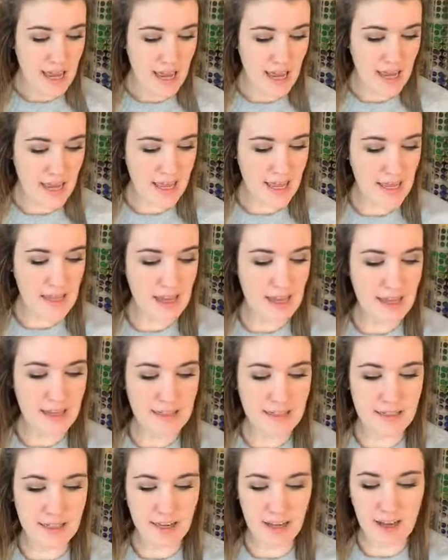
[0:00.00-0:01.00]

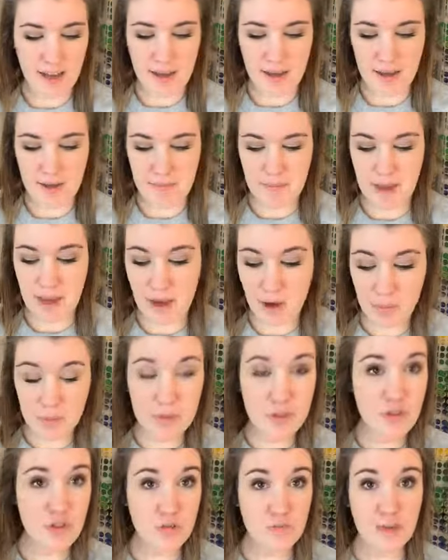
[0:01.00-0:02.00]
And I hope
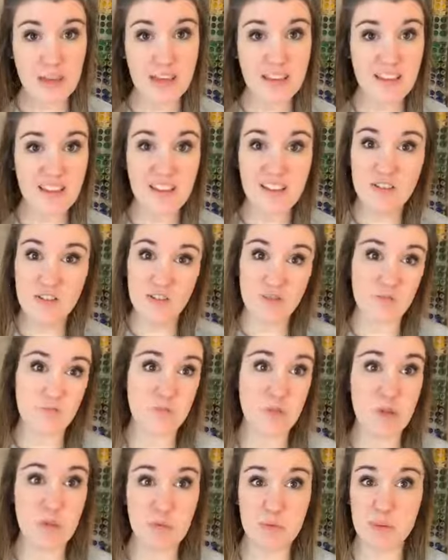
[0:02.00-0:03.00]
that you make these or
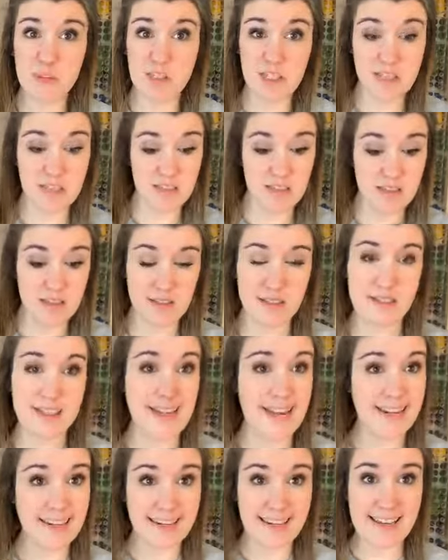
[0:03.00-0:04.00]
use this
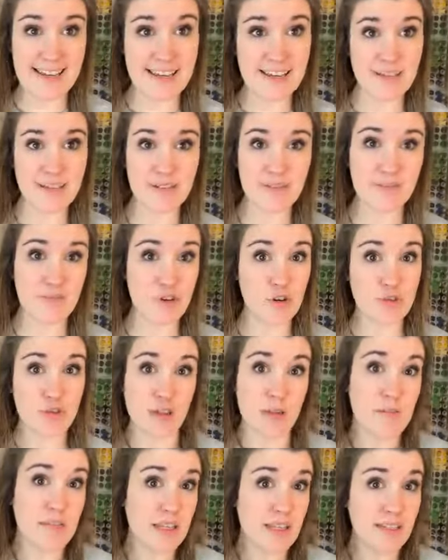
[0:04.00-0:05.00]
technique for
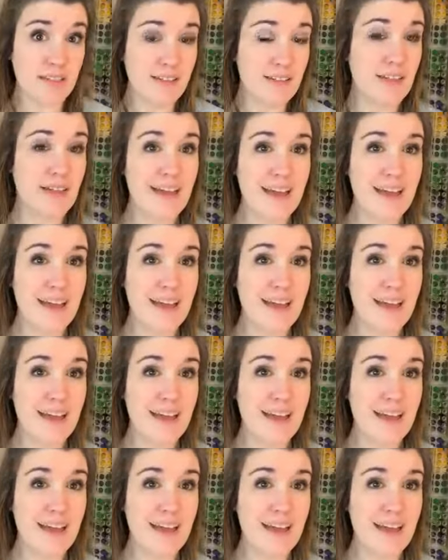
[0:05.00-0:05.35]
something.